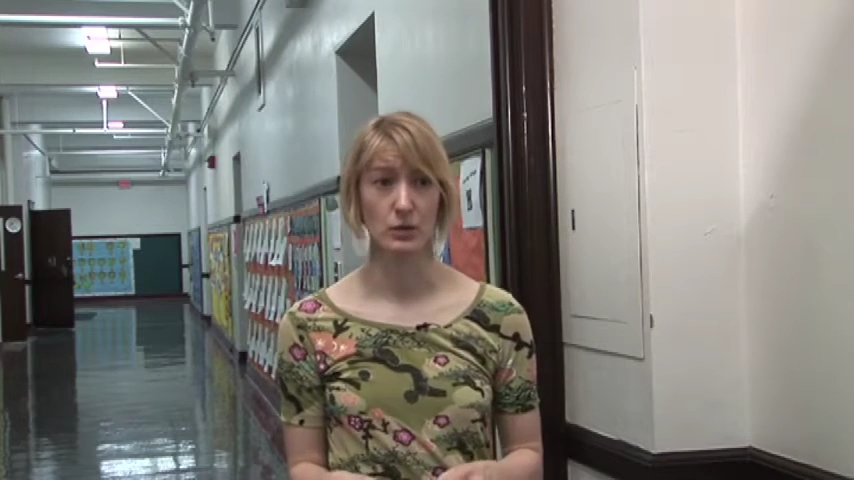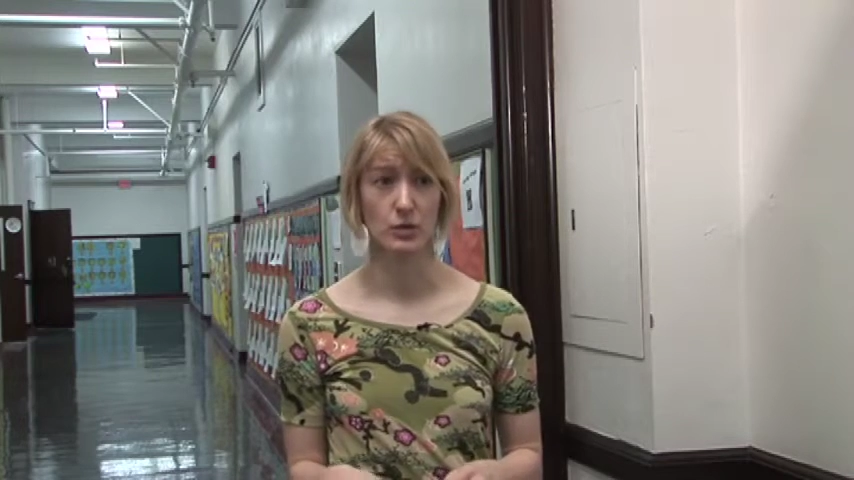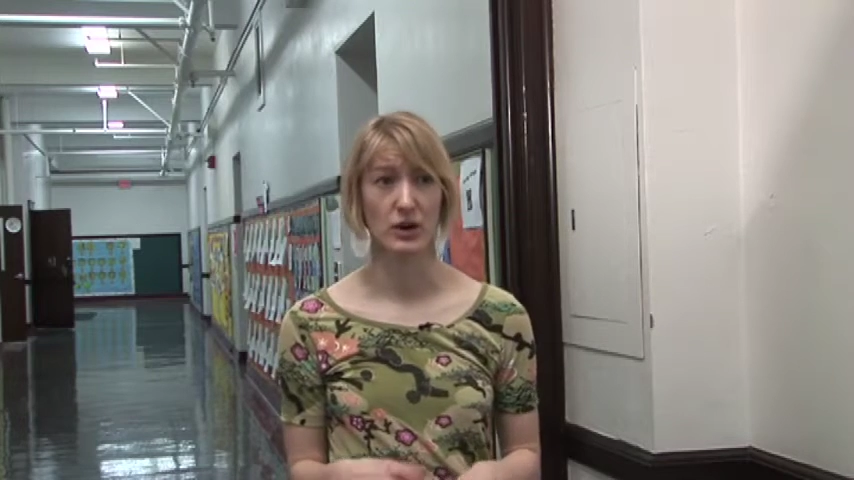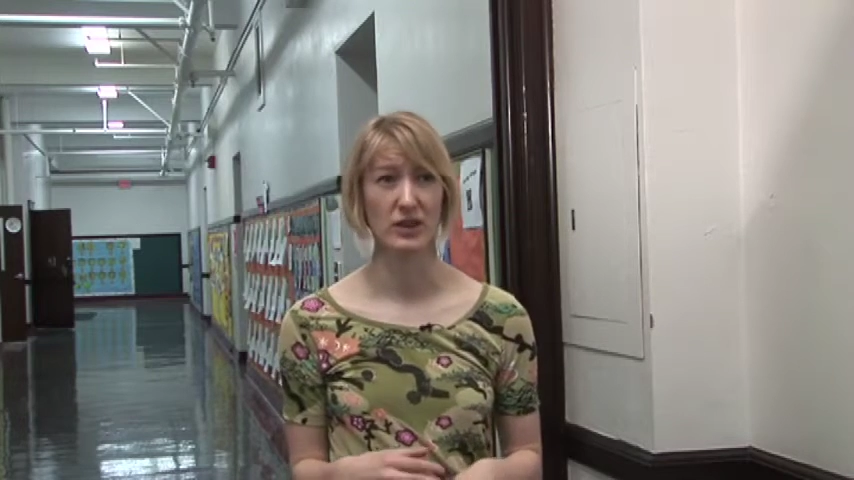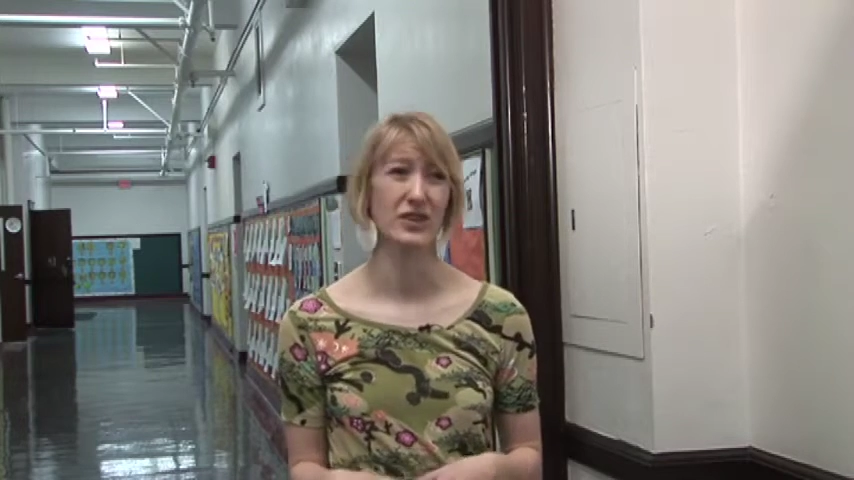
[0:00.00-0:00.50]

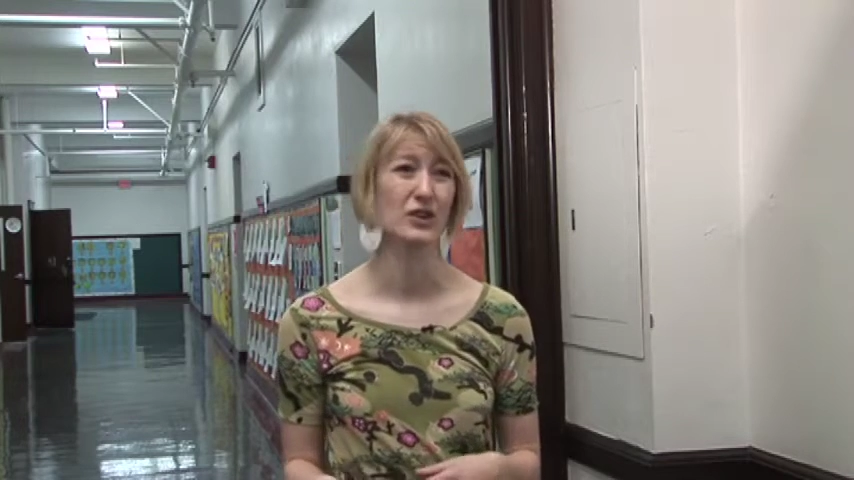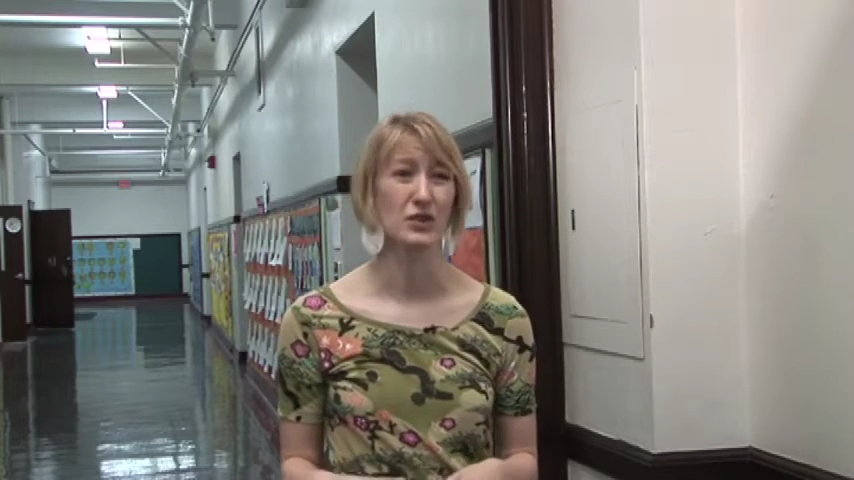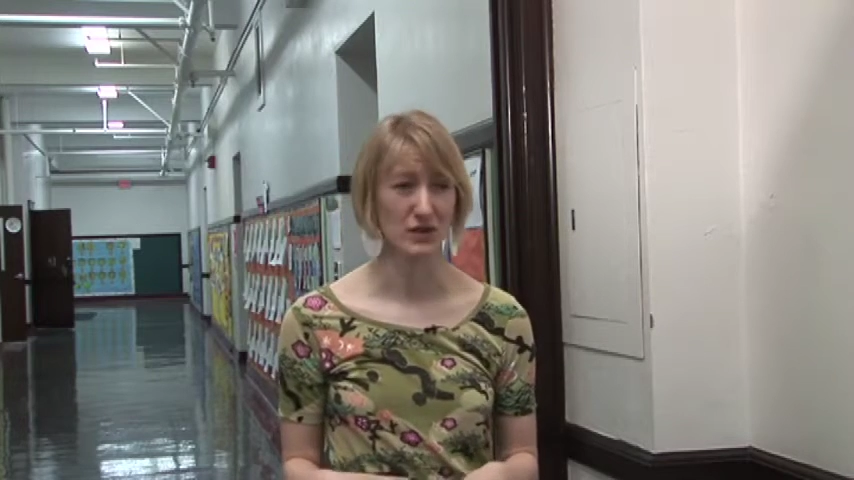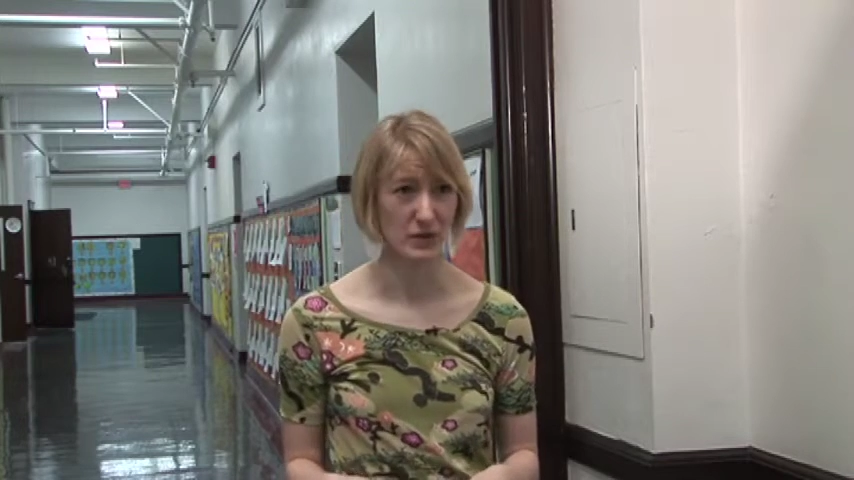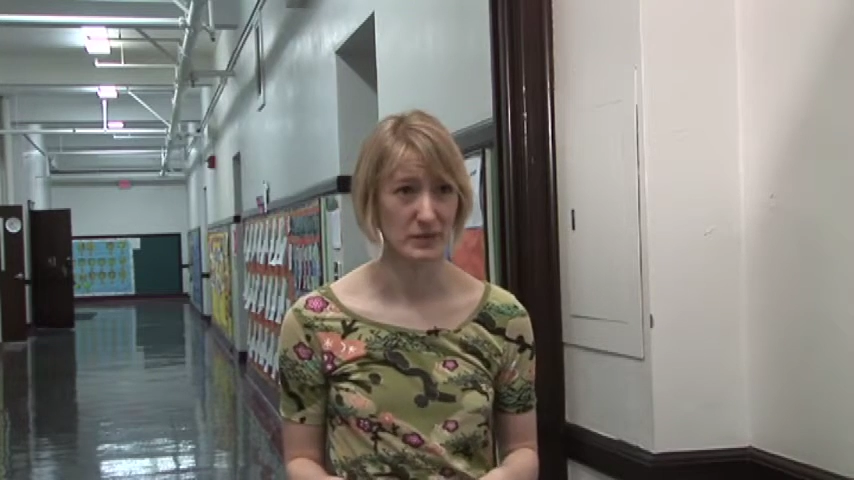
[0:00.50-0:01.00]
work in their
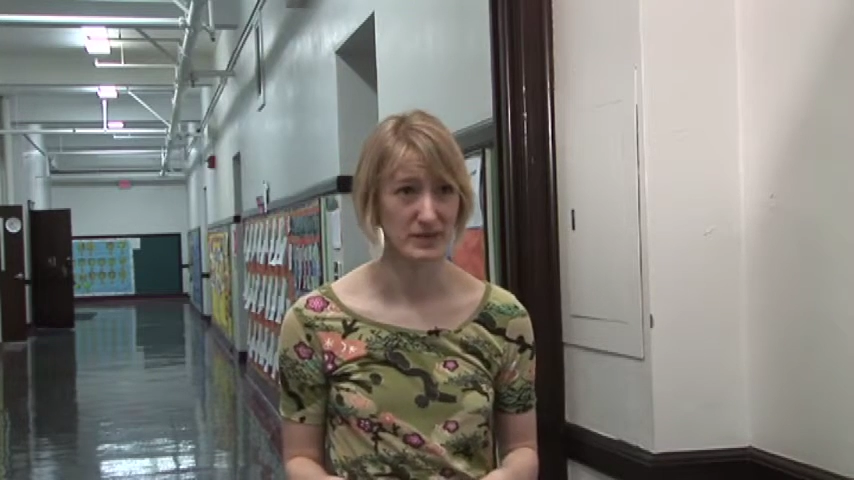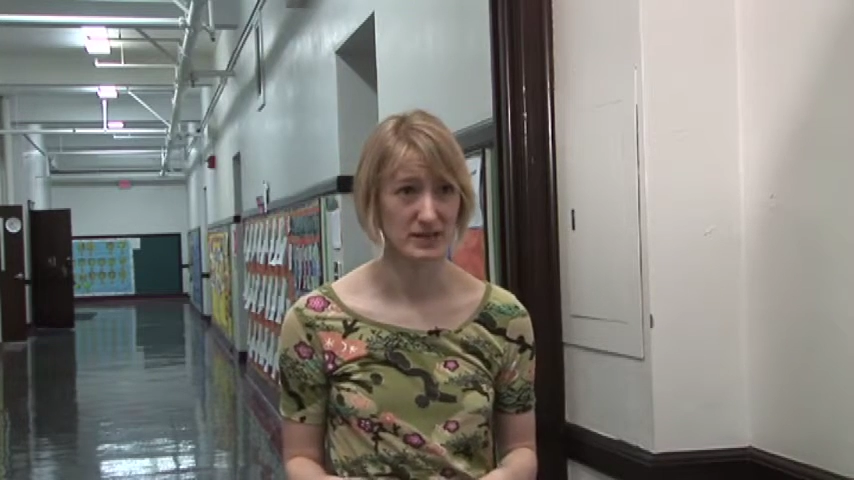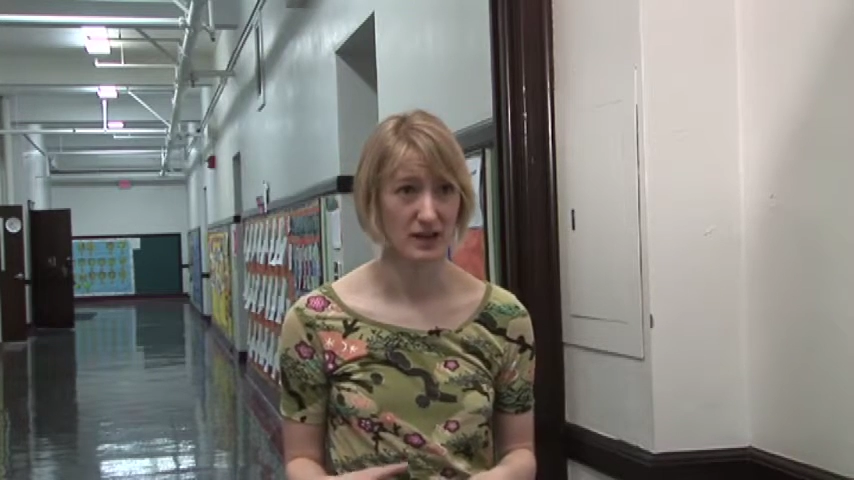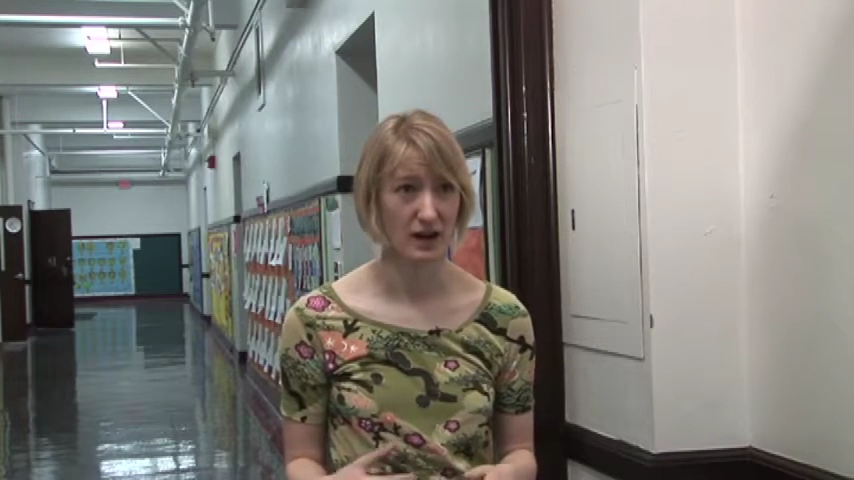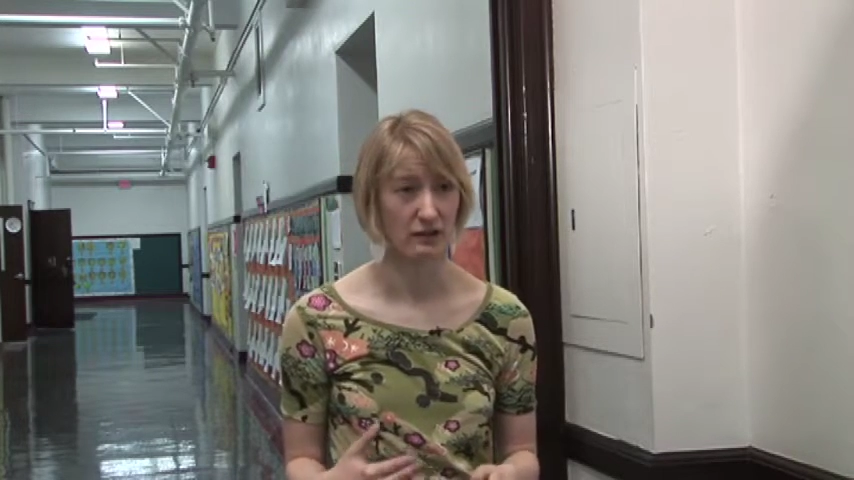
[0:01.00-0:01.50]
groups
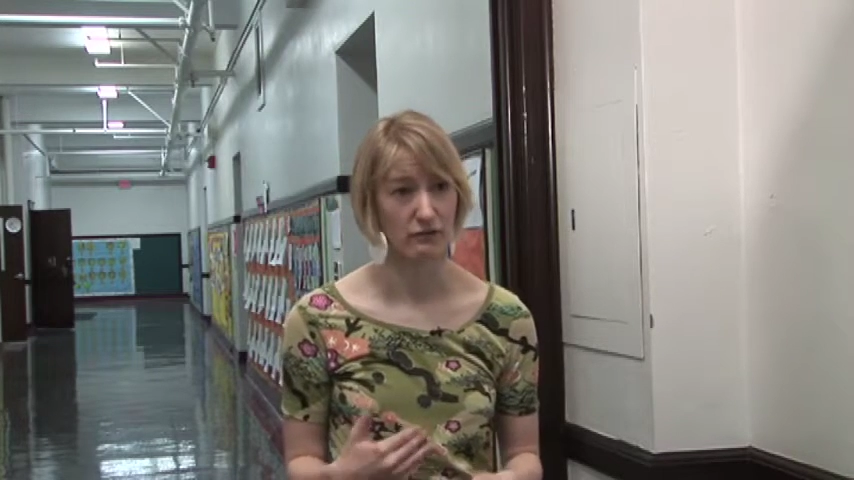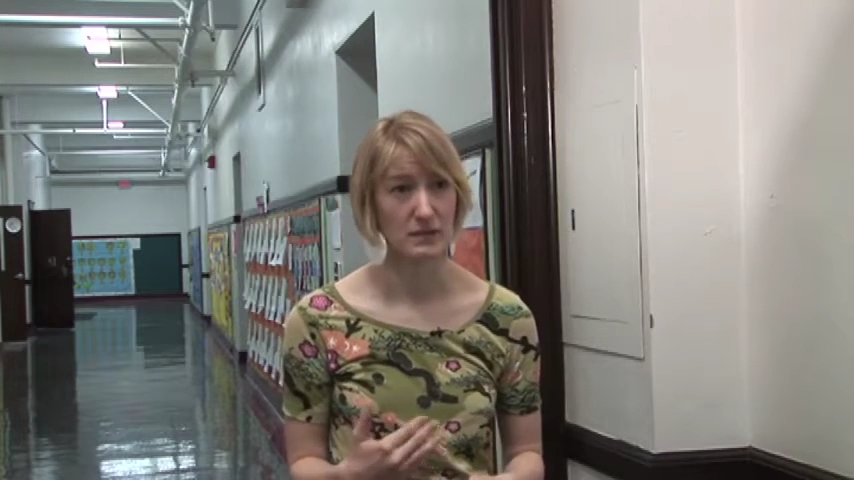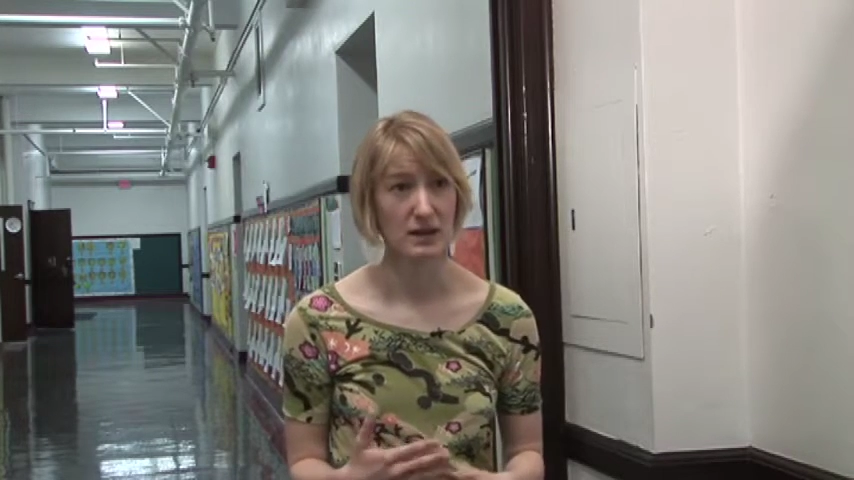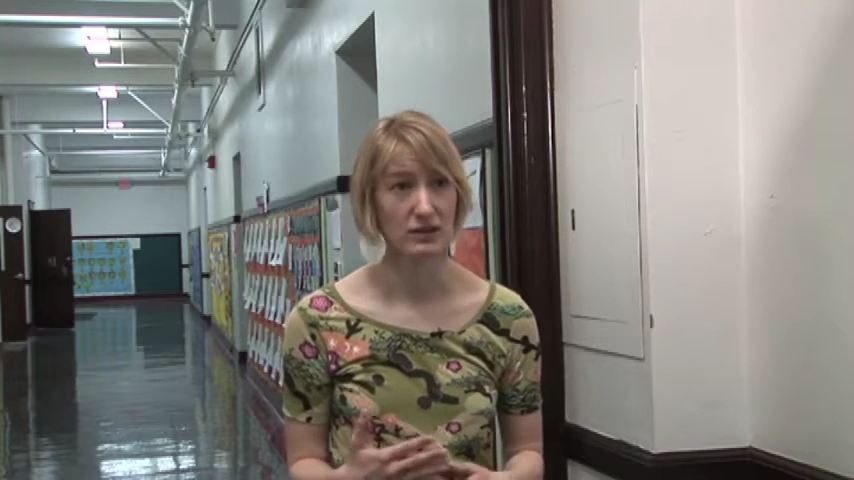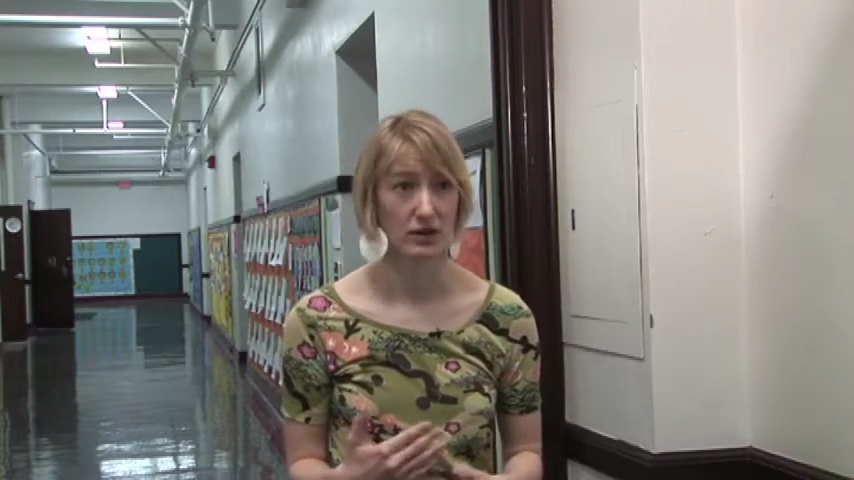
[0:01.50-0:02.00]
to kind of
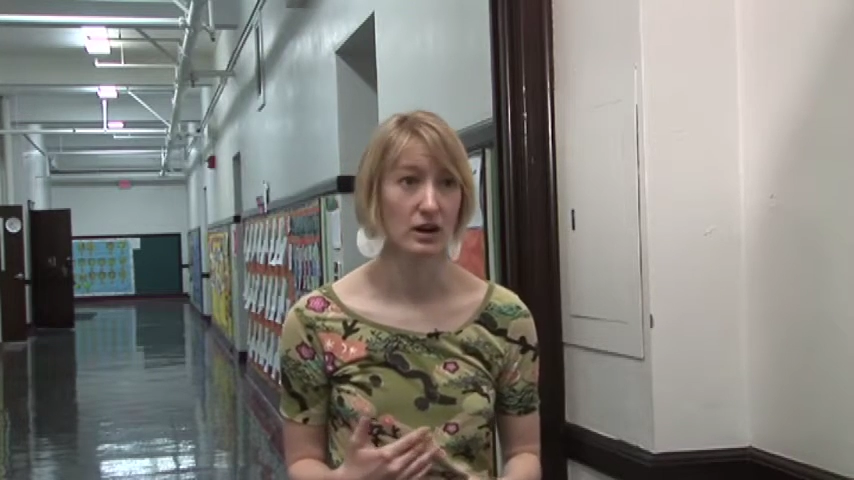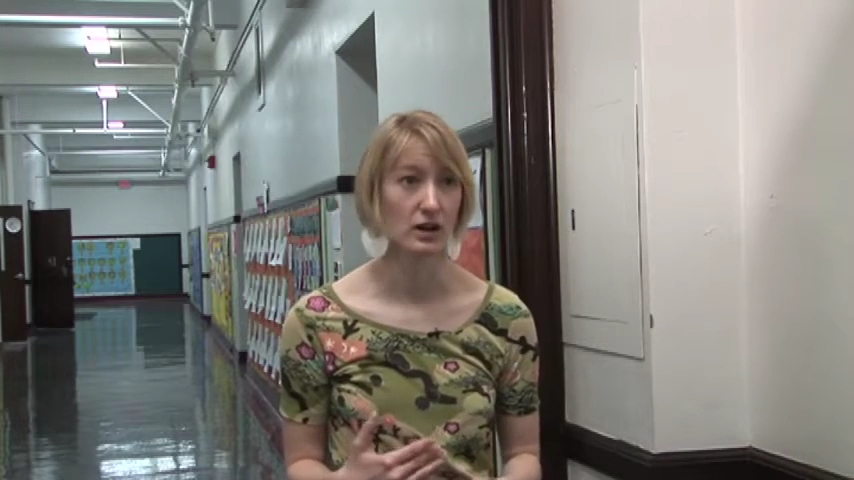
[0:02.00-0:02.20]
meet their